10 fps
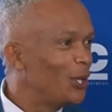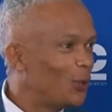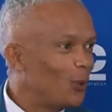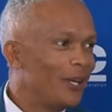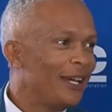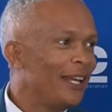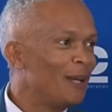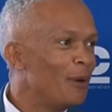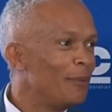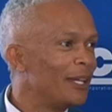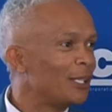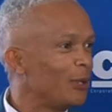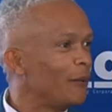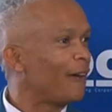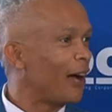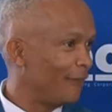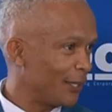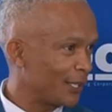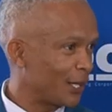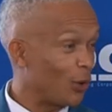you doing in Namibia 25
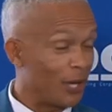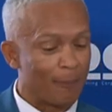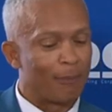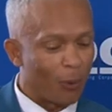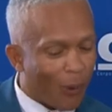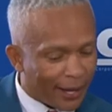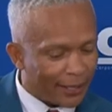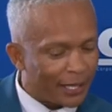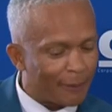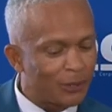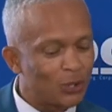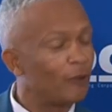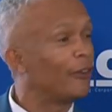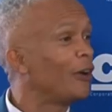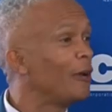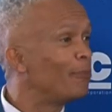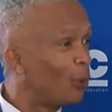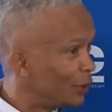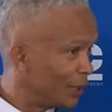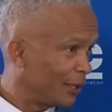years ago, number one? Number two, very
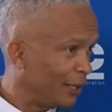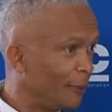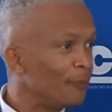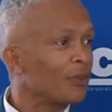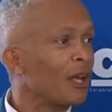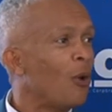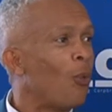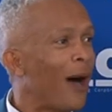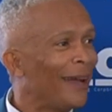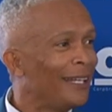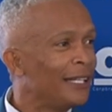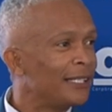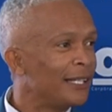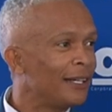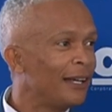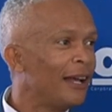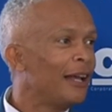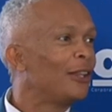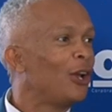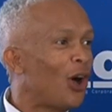importantly, why did it take the